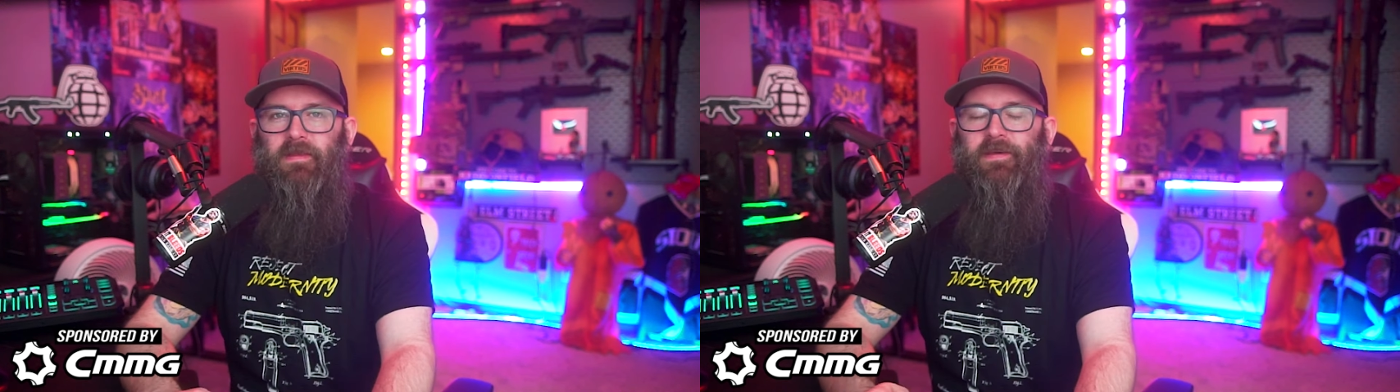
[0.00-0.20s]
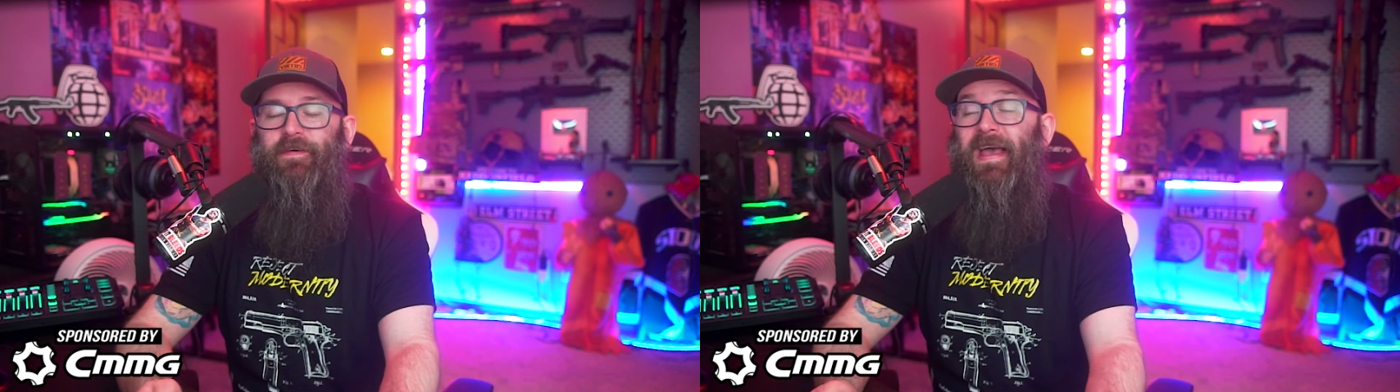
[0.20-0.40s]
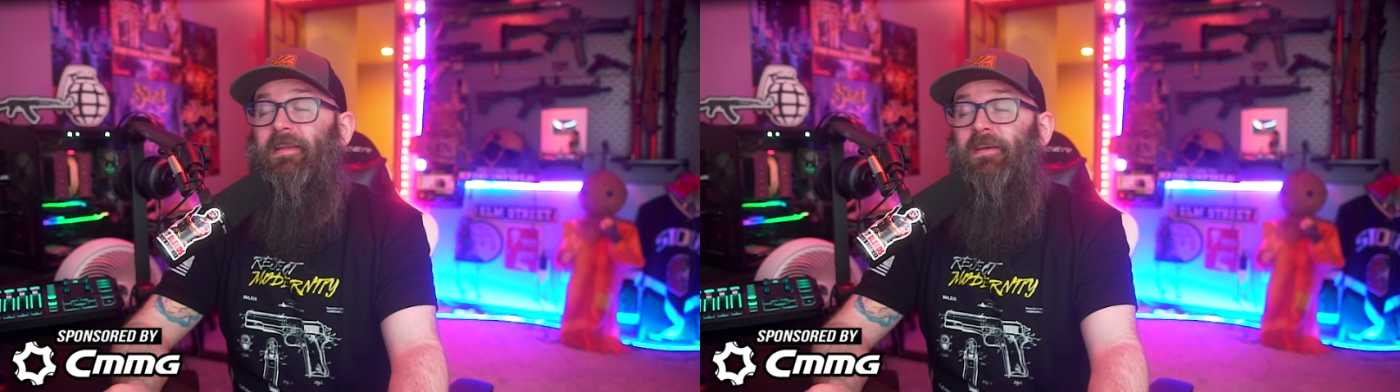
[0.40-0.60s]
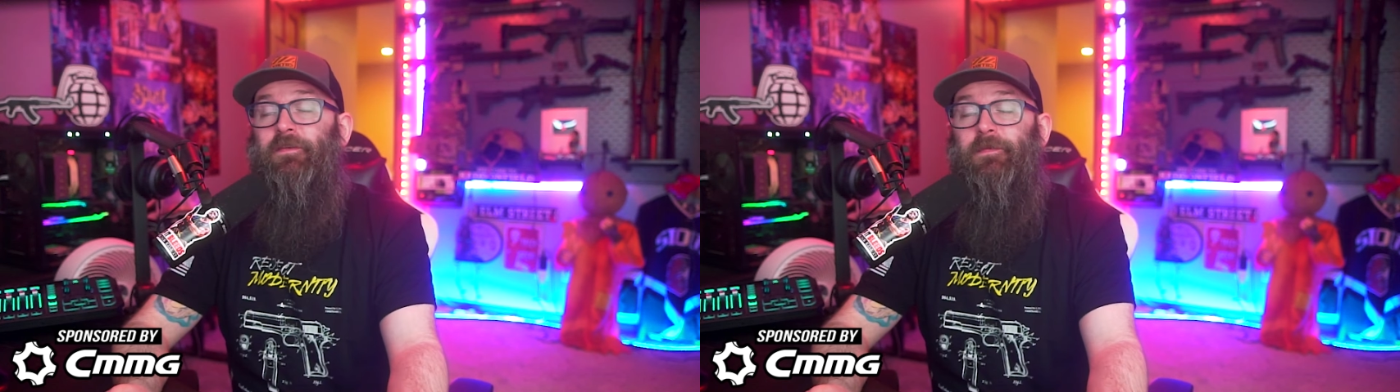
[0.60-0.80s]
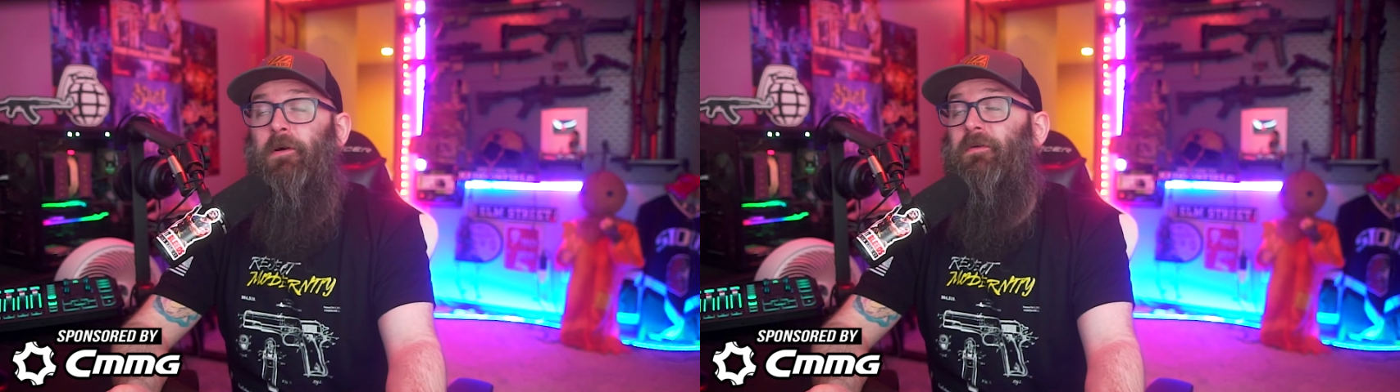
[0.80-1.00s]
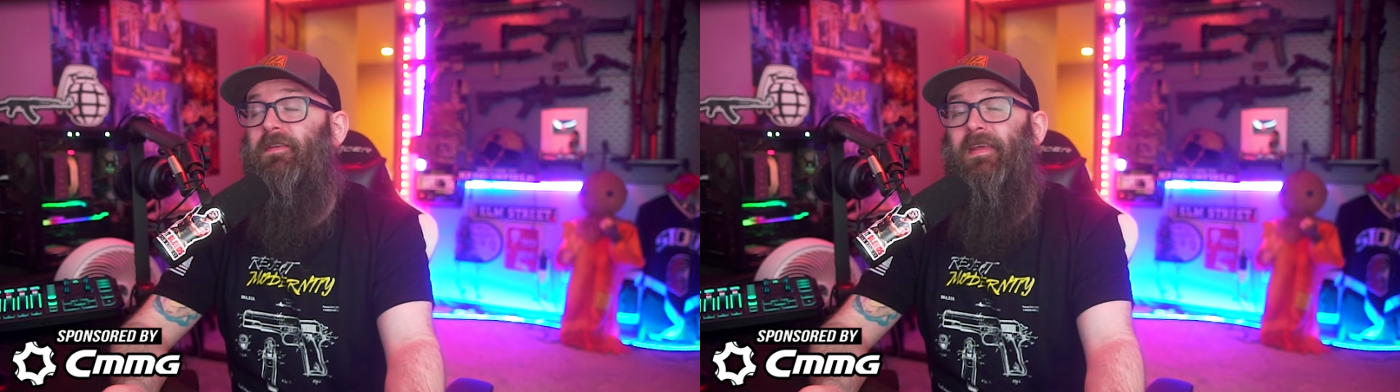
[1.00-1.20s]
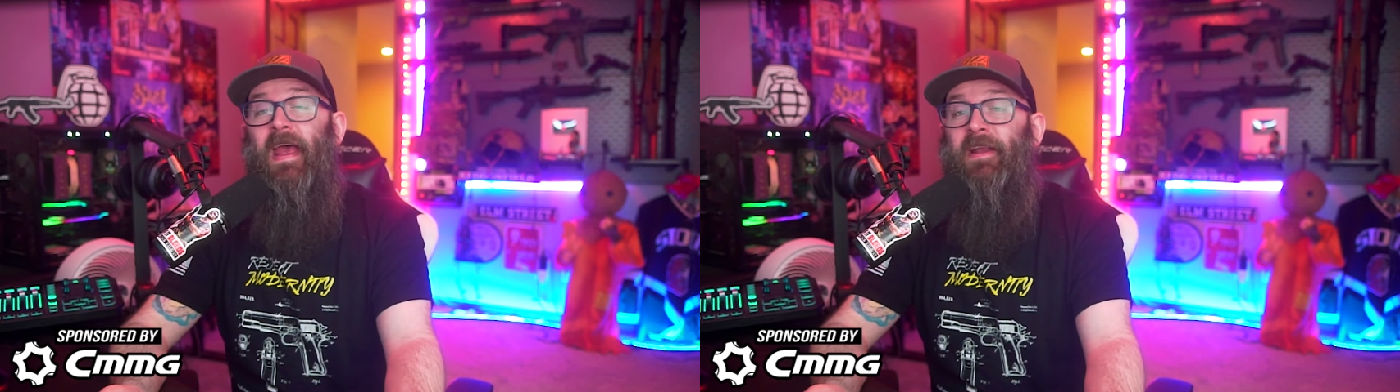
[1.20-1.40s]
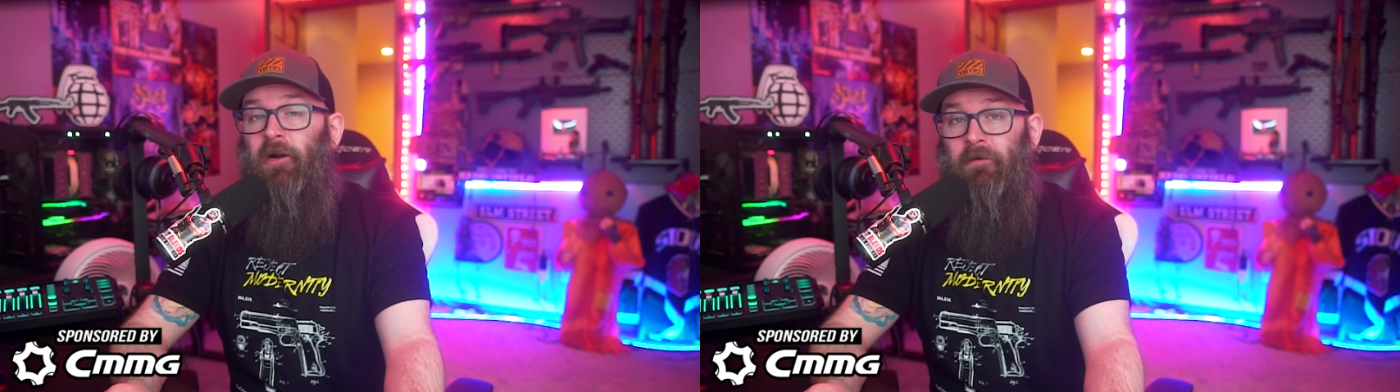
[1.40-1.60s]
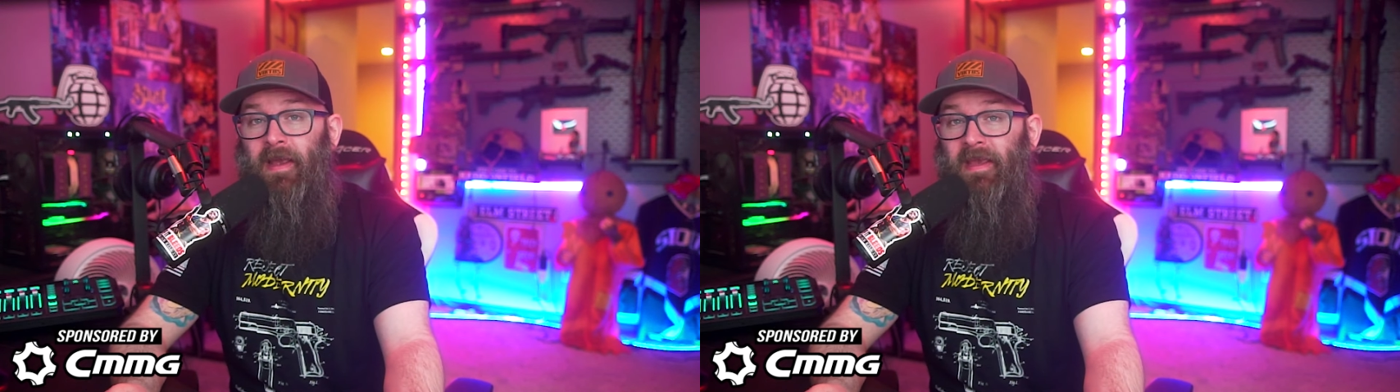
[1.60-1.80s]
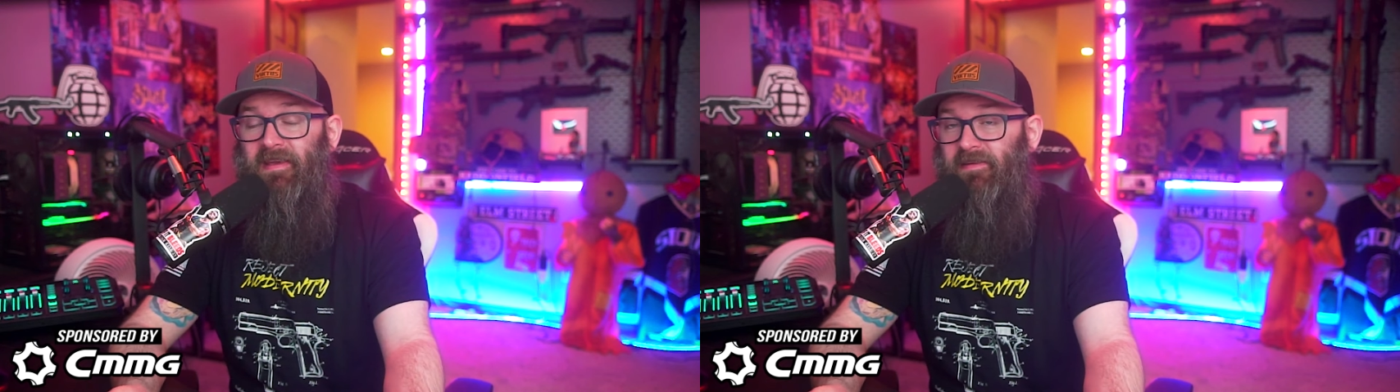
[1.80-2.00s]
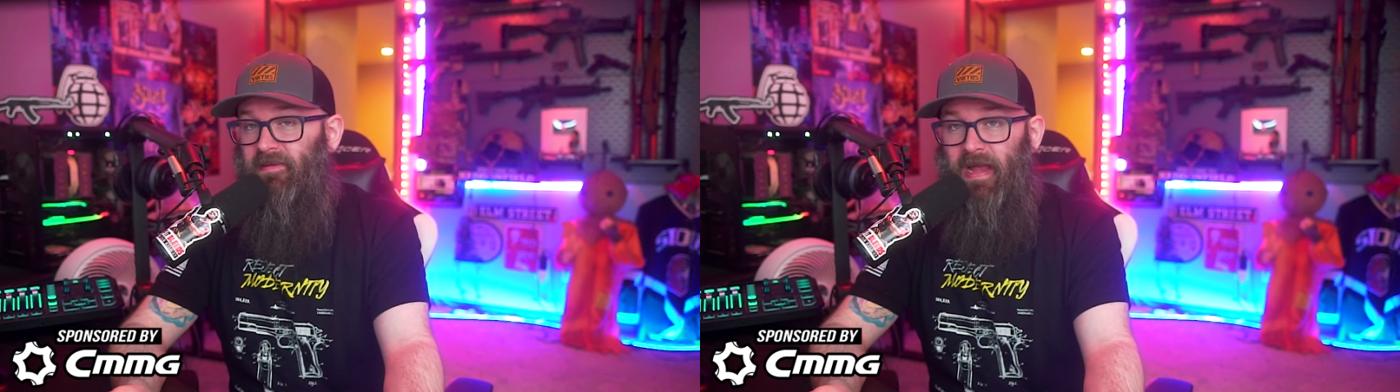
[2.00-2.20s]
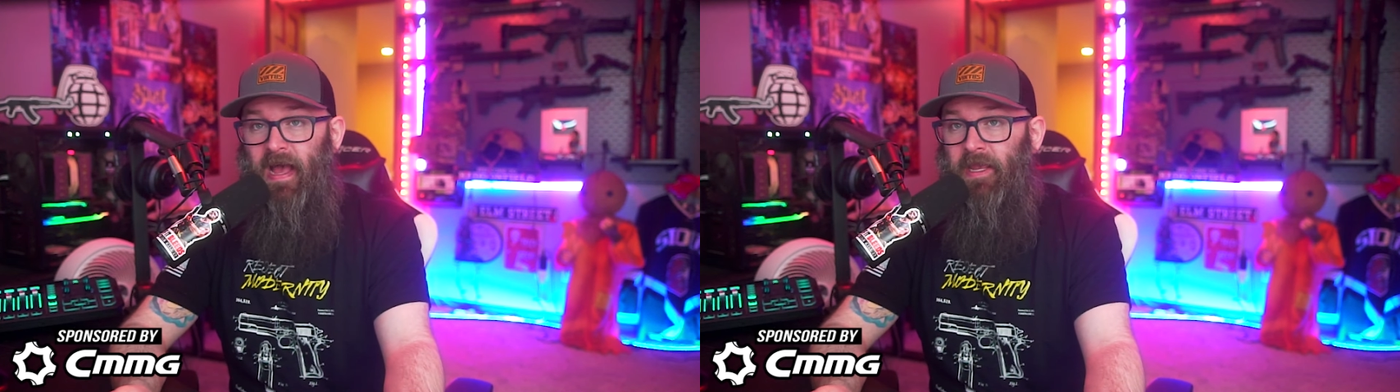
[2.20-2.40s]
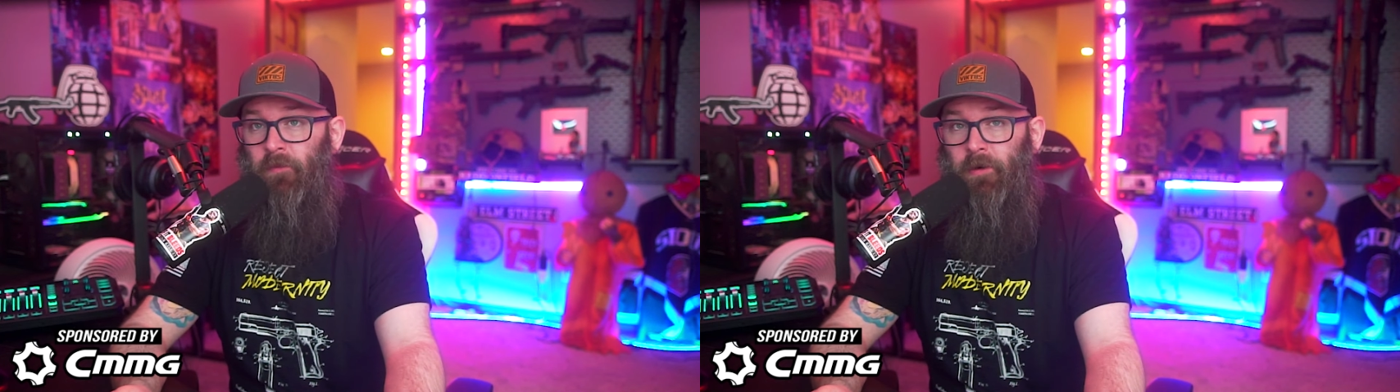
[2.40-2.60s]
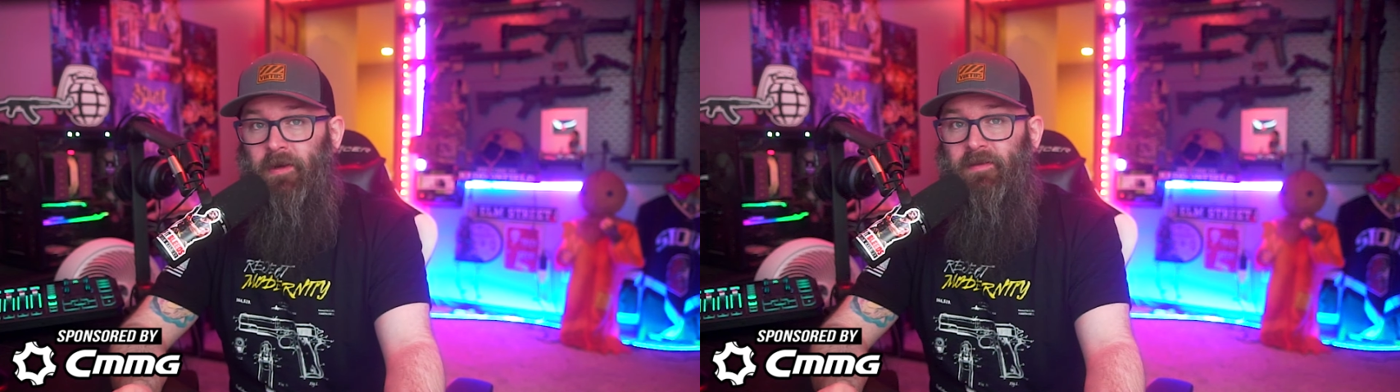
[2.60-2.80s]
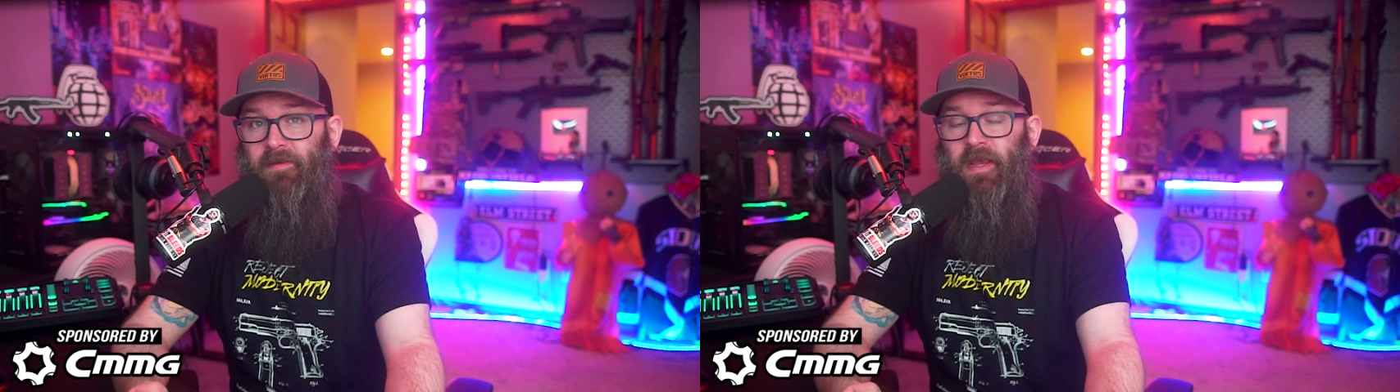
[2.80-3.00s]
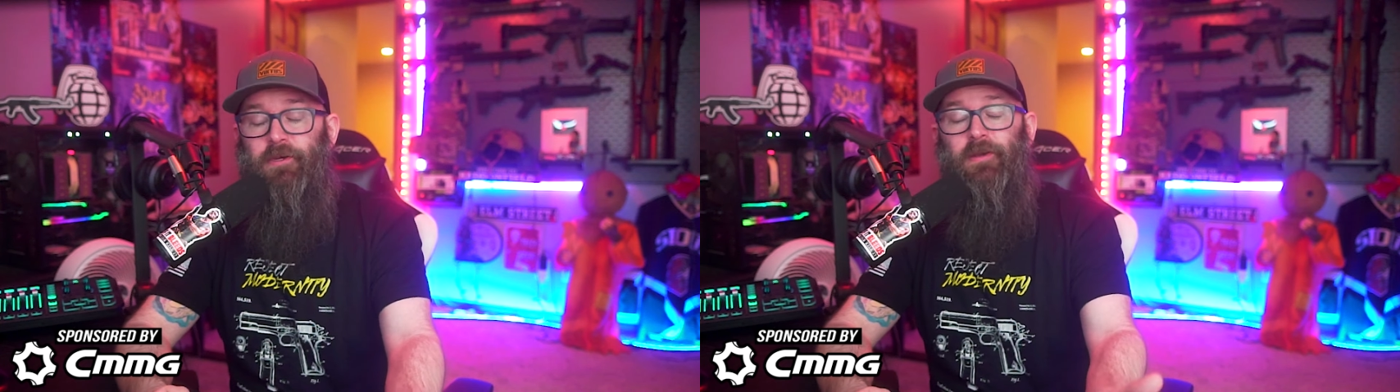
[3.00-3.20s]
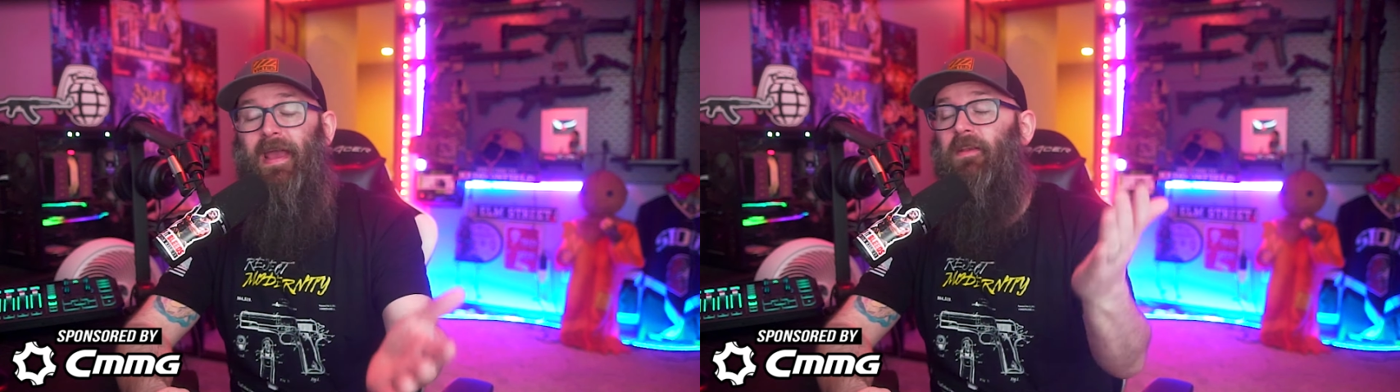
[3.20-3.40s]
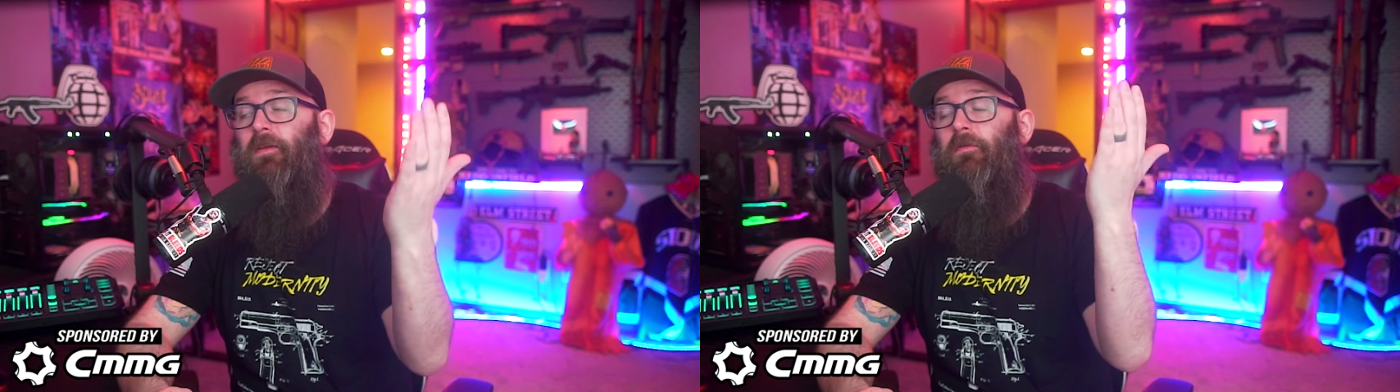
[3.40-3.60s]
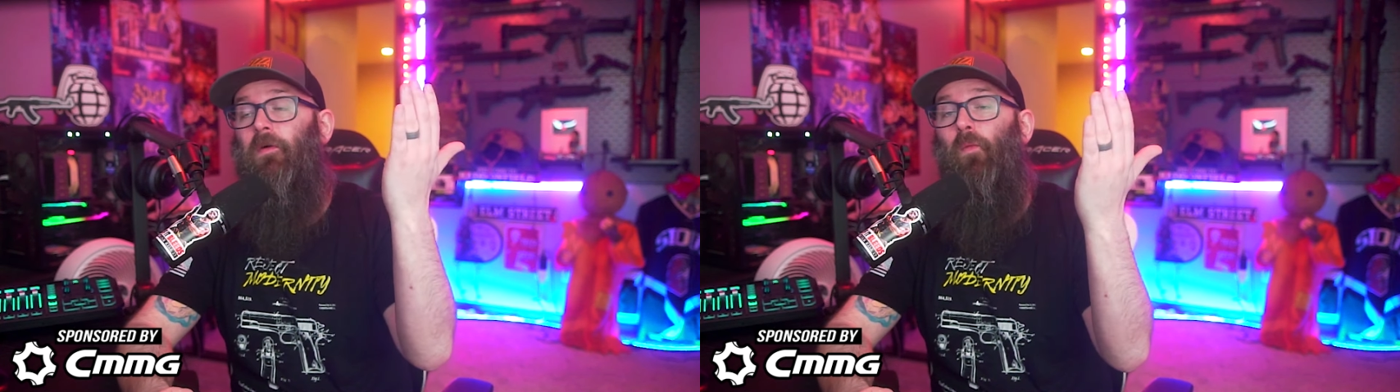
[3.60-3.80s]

The fact is, folks, the NRA is a dying organization, and due to